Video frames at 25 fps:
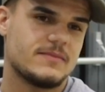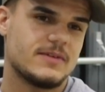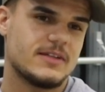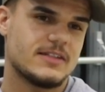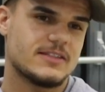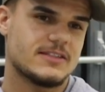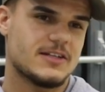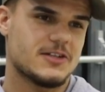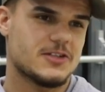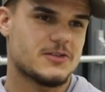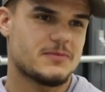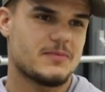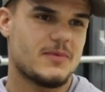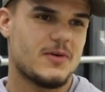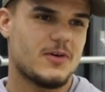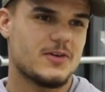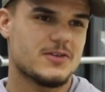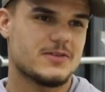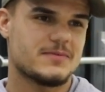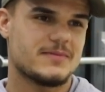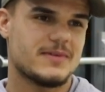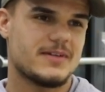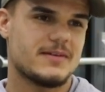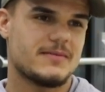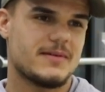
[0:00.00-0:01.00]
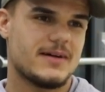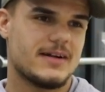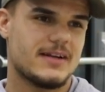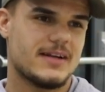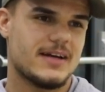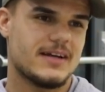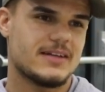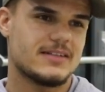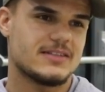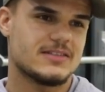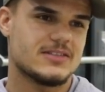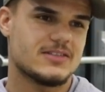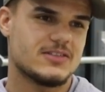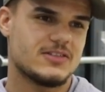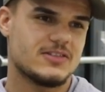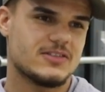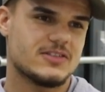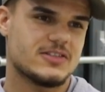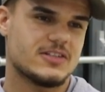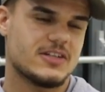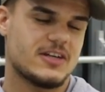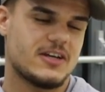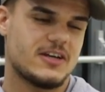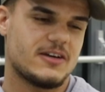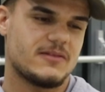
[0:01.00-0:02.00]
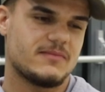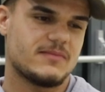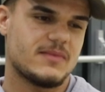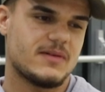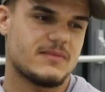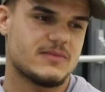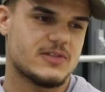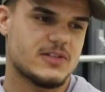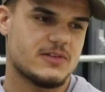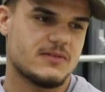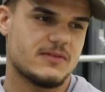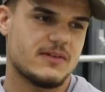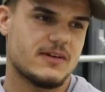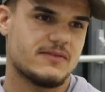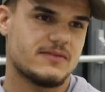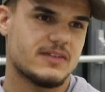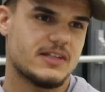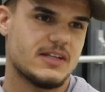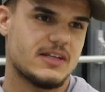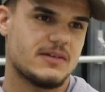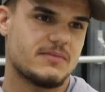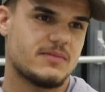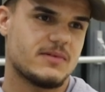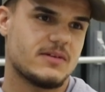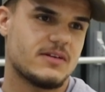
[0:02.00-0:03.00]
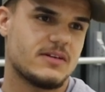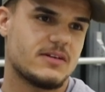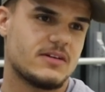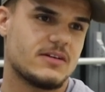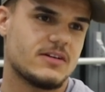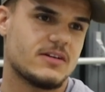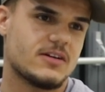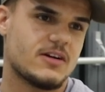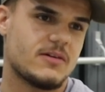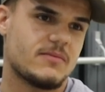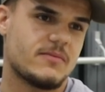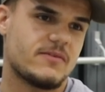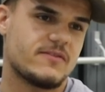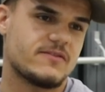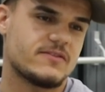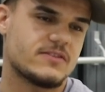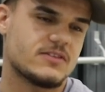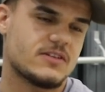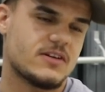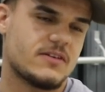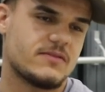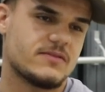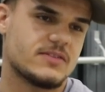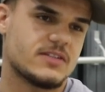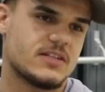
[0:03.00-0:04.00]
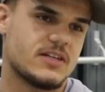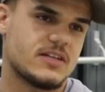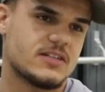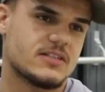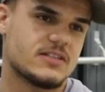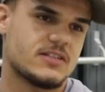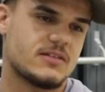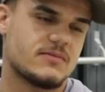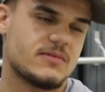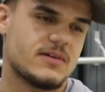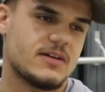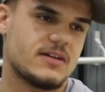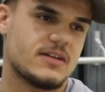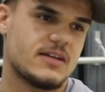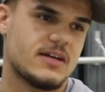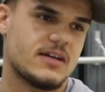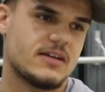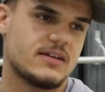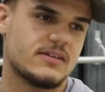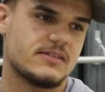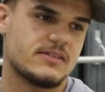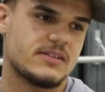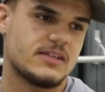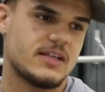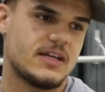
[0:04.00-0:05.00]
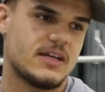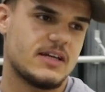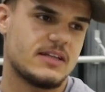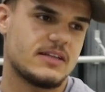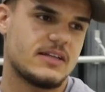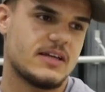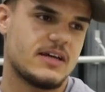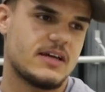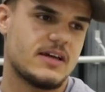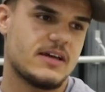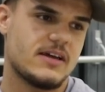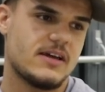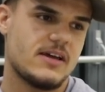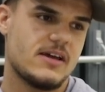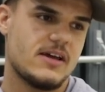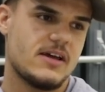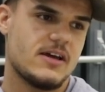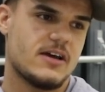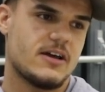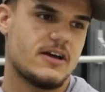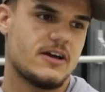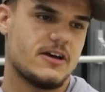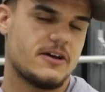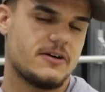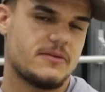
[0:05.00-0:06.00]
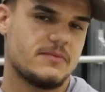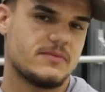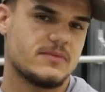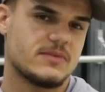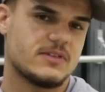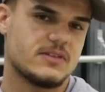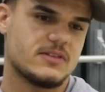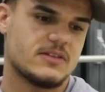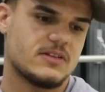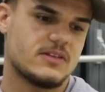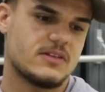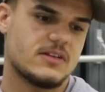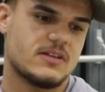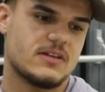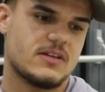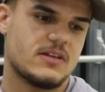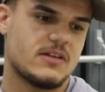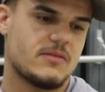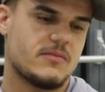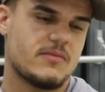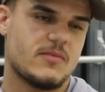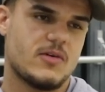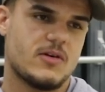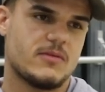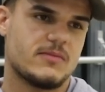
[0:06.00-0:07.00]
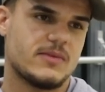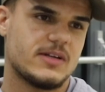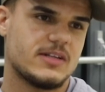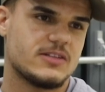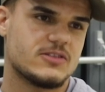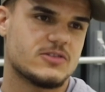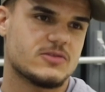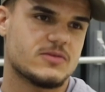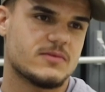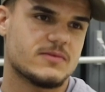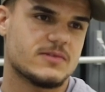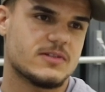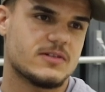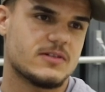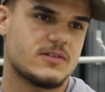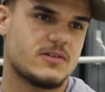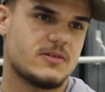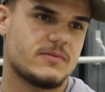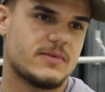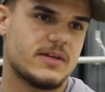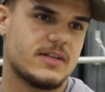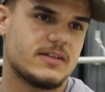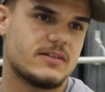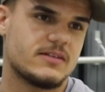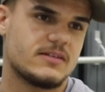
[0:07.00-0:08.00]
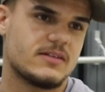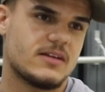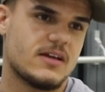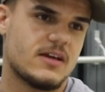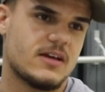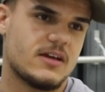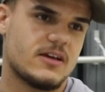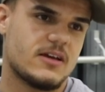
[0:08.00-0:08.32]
He's not spoke to me about that in such. I'm sure we'll have a deeper conversation about that at a later date. At the moment he just wants to come in,